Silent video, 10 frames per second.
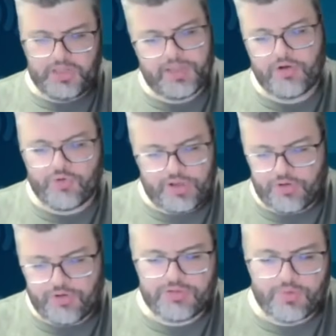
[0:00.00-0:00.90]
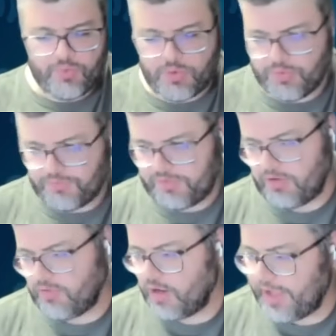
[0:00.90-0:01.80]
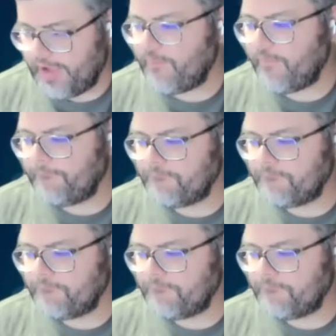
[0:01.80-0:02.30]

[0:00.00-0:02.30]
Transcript: bit greener than what we're seeing right now.